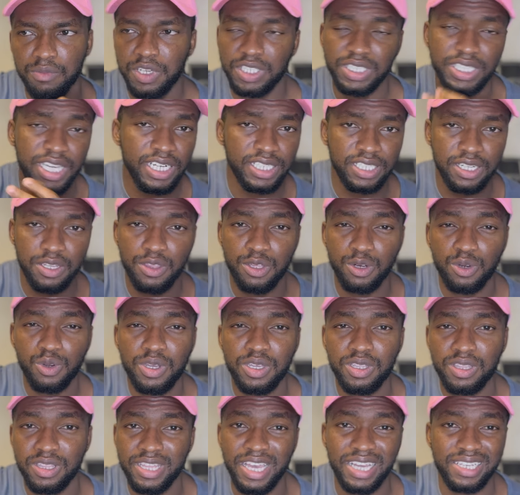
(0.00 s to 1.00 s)
He checked through
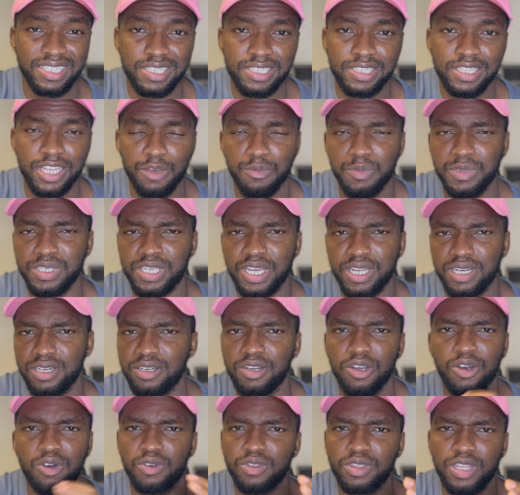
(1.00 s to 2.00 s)
their system. He said,
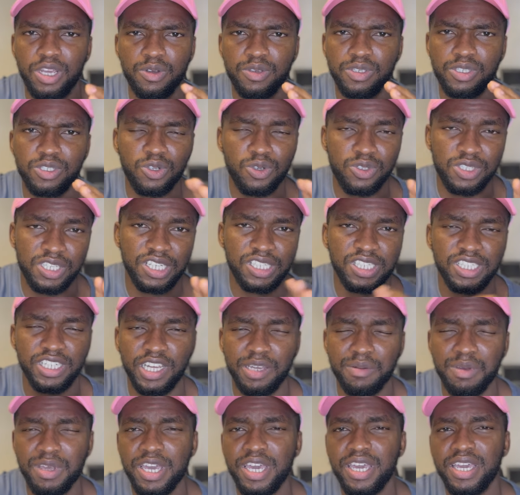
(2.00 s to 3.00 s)
no, there is no such
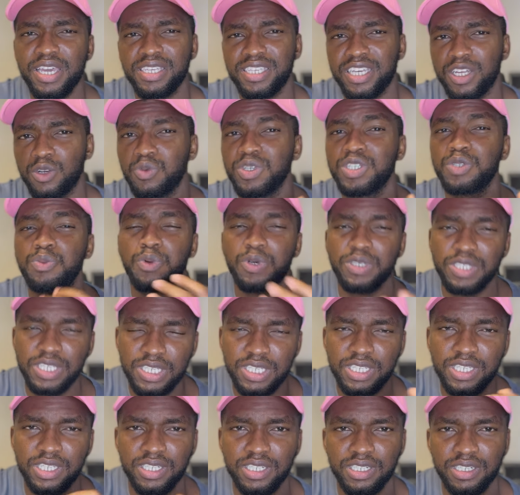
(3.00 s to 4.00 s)
name. He said, which
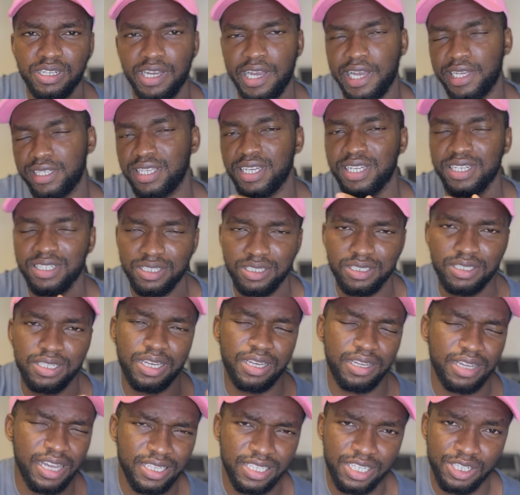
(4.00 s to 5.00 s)
position? I said, yeah,
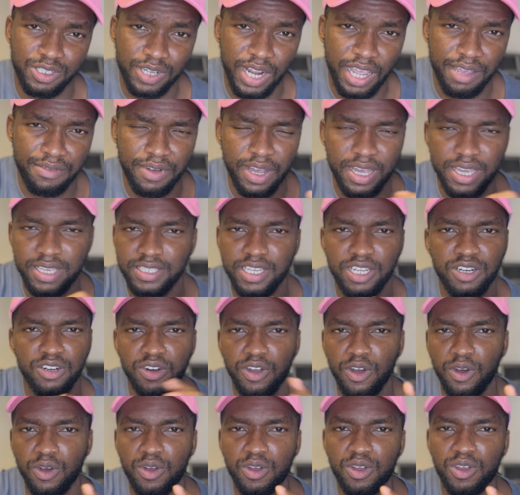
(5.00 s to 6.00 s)
as a driver. He said,
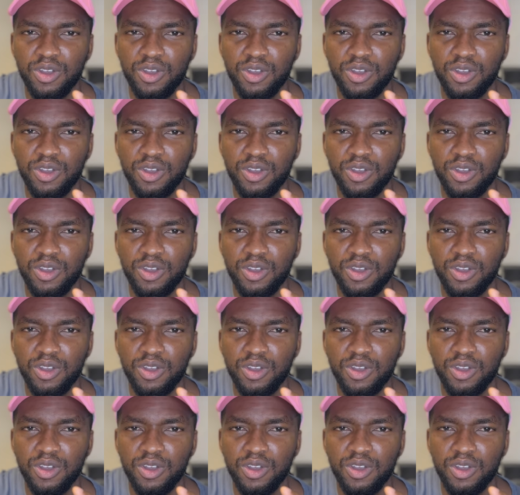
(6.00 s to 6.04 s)
no.